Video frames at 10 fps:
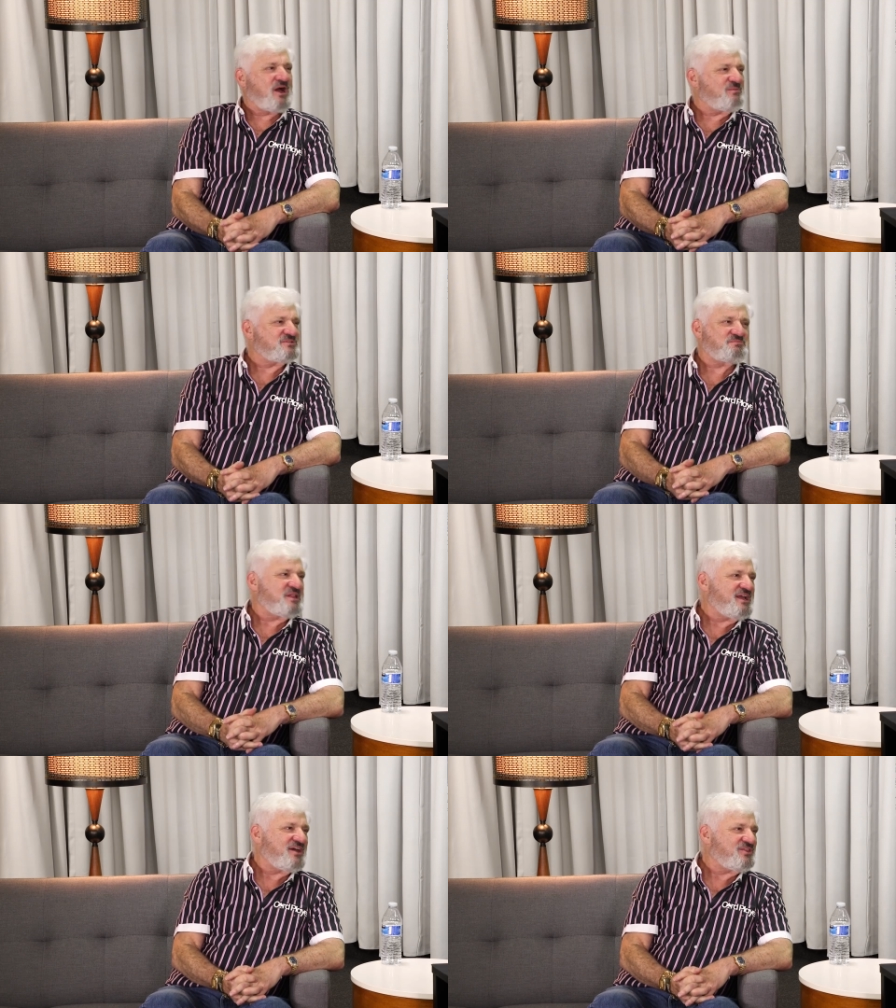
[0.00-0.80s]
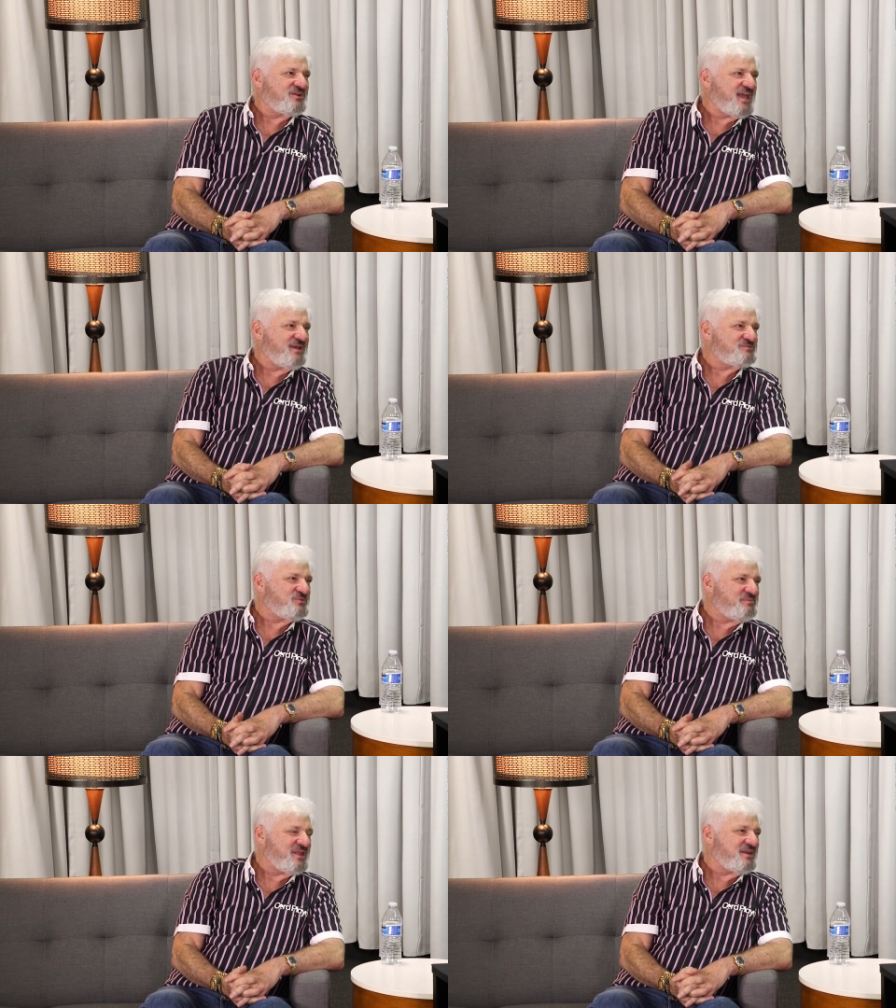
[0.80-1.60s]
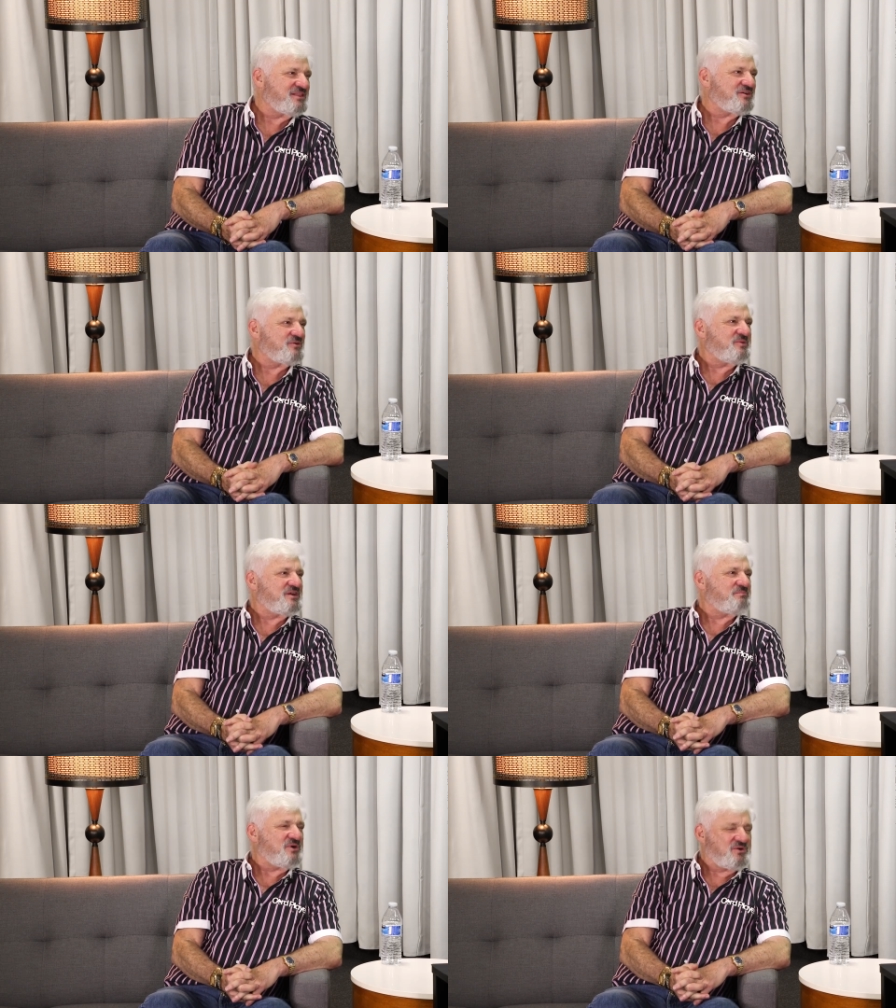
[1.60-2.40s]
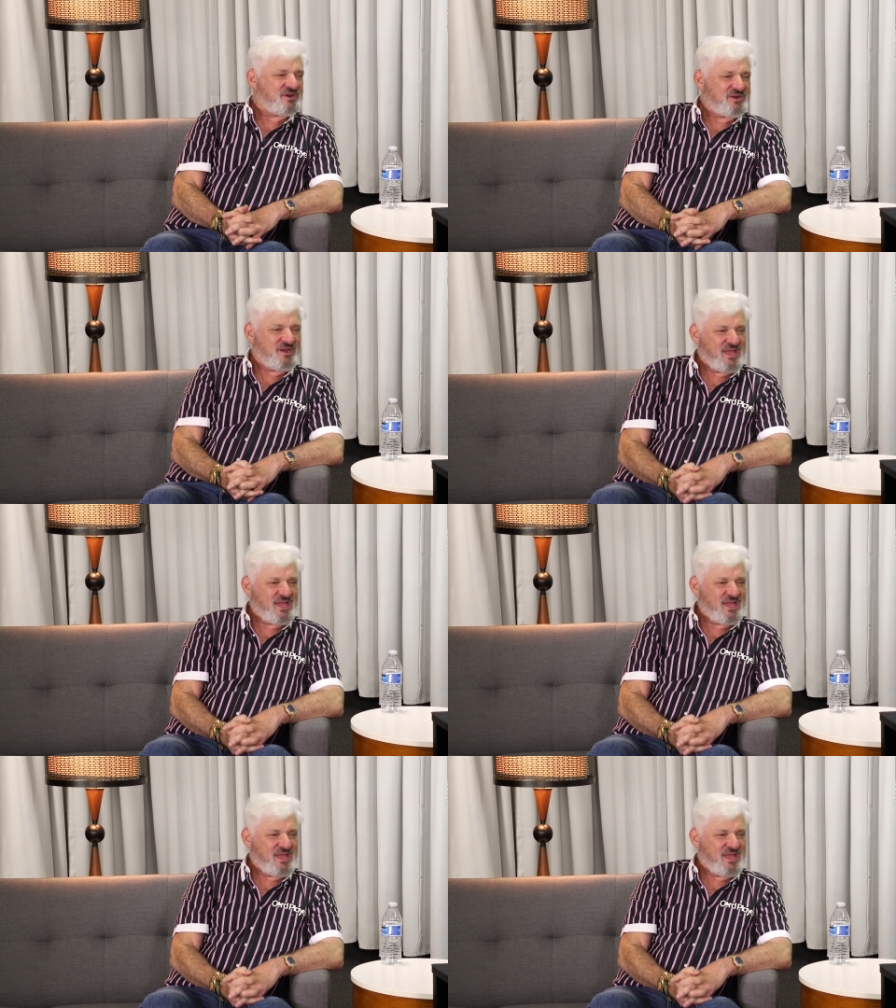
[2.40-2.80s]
almost play other games, we played a little bit of poker.